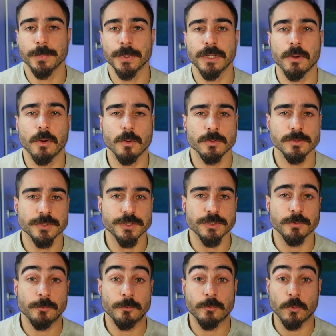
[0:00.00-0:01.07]
but
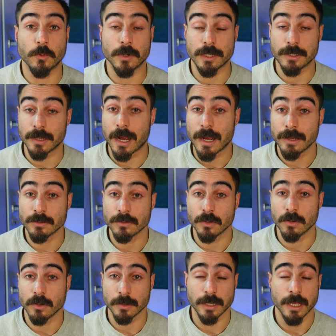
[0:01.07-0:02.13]
also for
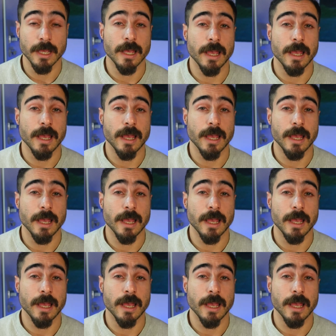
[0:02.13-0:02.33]
dialogue